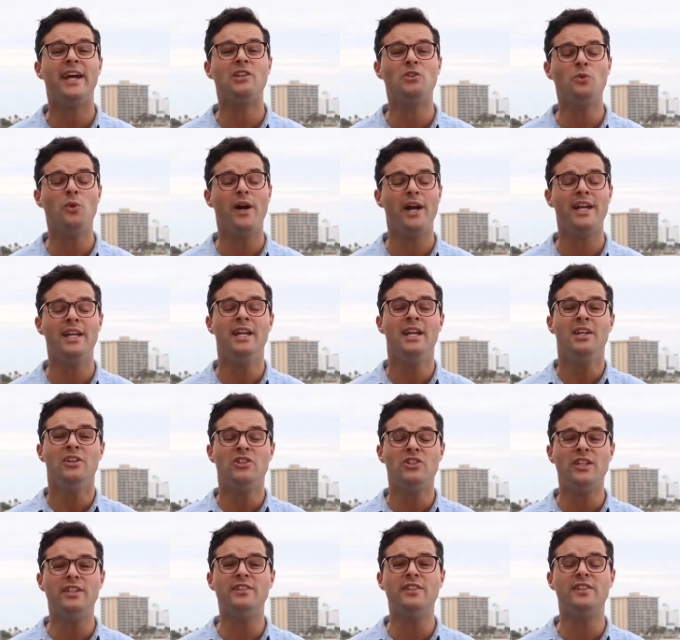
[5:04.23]
That's why
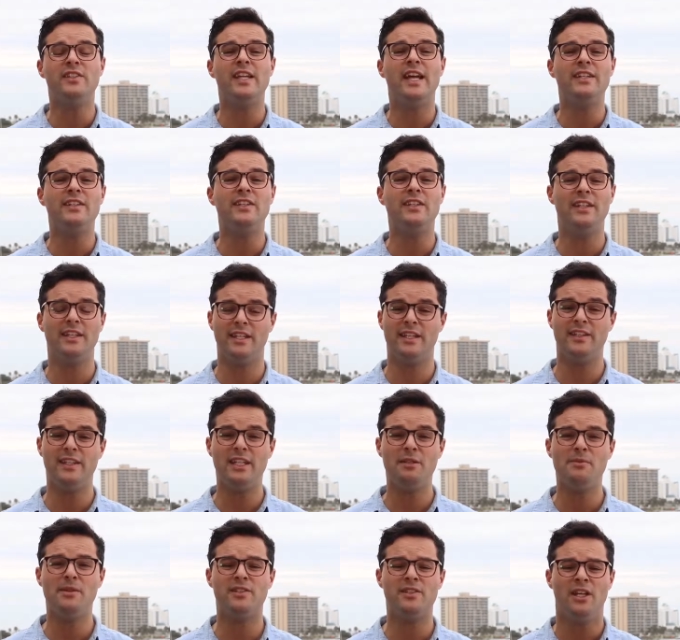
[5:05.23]
Jesus said to
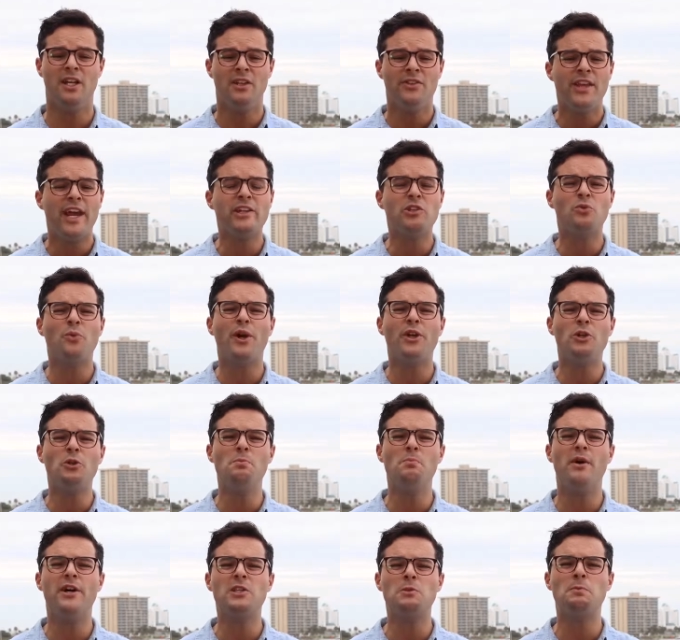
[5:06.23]
Nicodemus, That's why
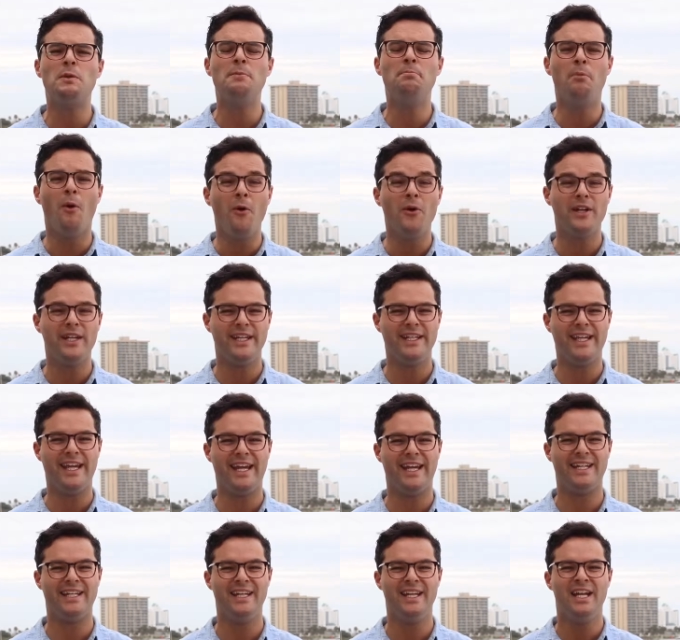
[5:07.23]
you must be born
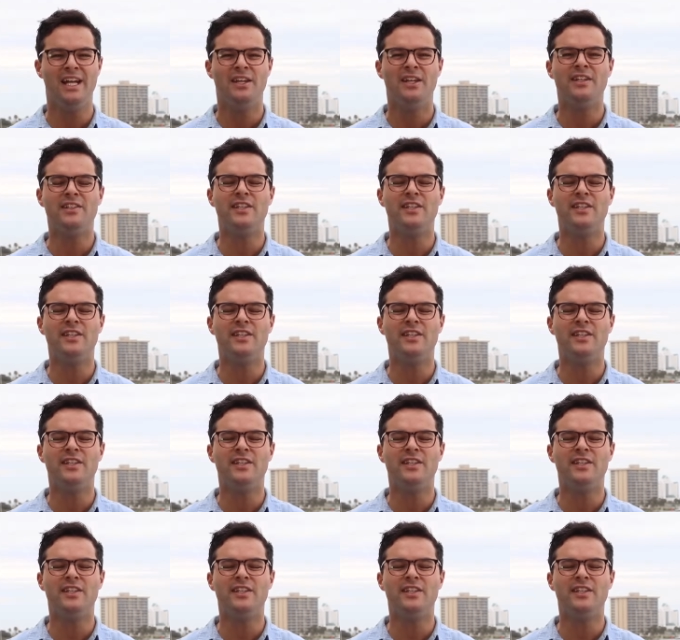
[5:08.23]
again.